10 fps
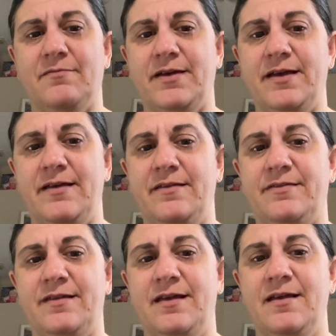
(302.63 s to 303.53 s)
with
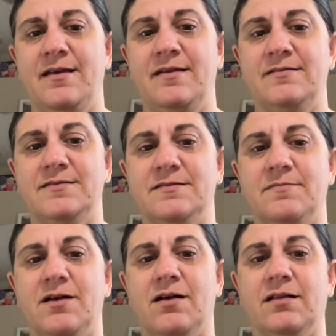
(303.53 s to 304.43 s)

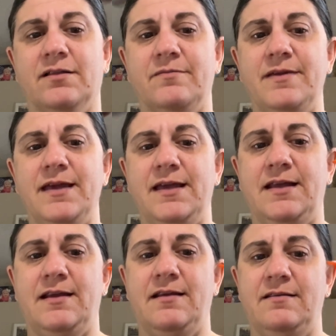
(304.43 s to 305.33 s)
some
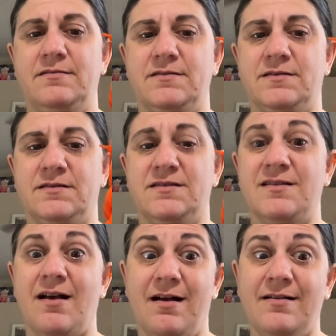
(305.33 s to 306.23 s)
Halloween
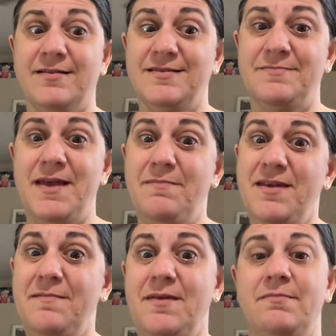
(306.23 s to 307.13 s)
socks,
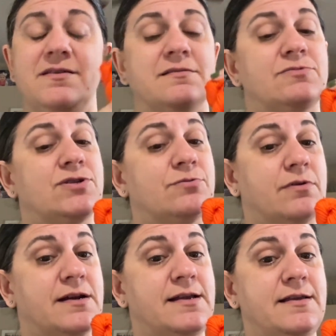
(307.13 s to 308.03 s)
maybe some
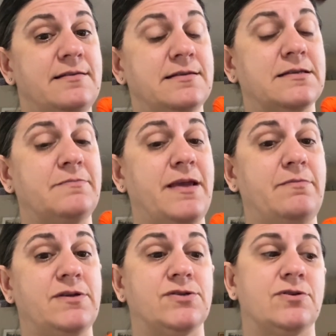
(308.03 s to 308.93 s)
shorties,
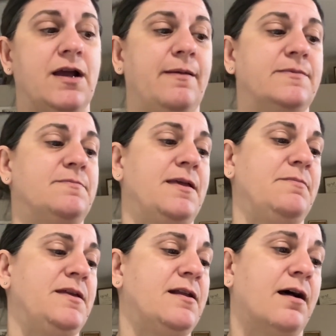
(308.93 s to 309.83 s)
maybe striped,
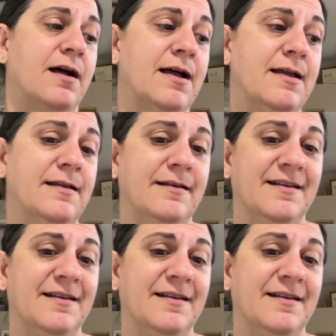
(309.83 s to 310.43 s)
maybe not.